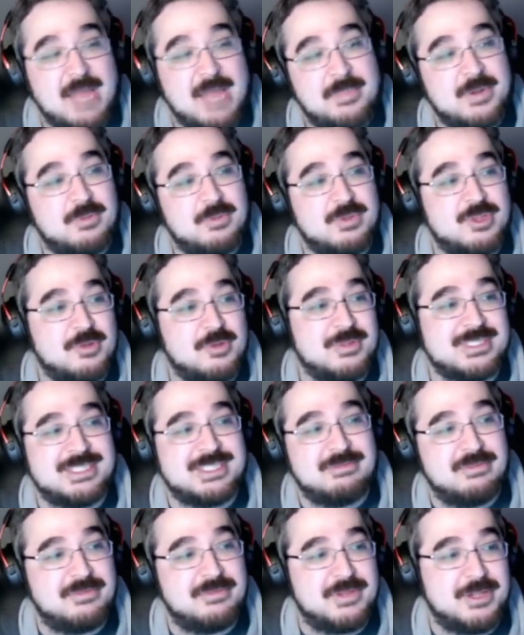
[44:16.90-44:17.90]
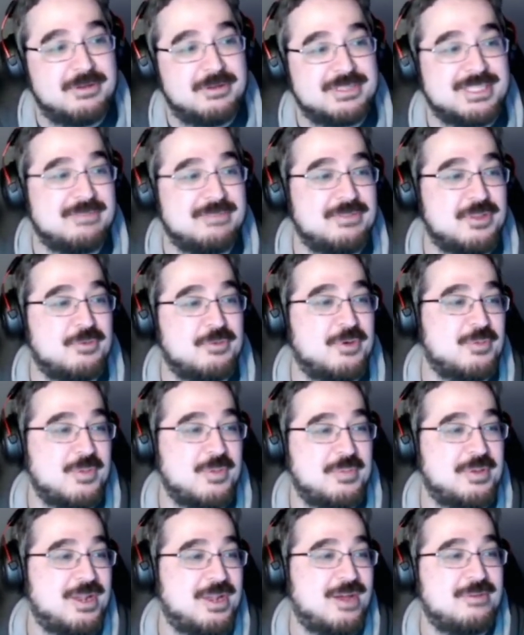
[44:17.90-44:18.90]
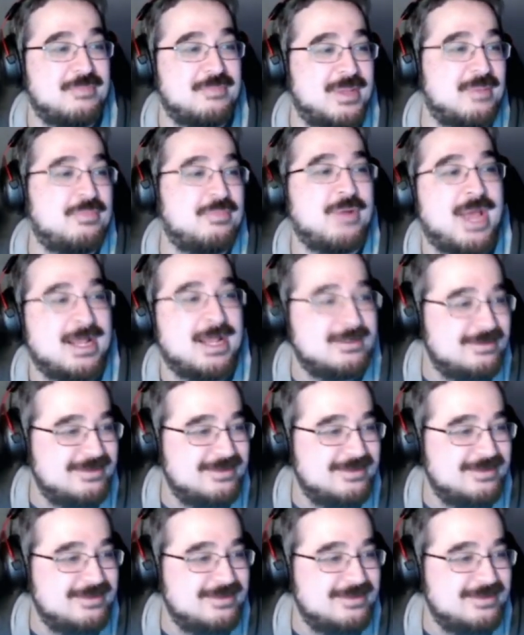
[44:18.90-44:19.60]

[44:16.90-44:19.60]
happened with almost every video except for the one we put out, me and Brad.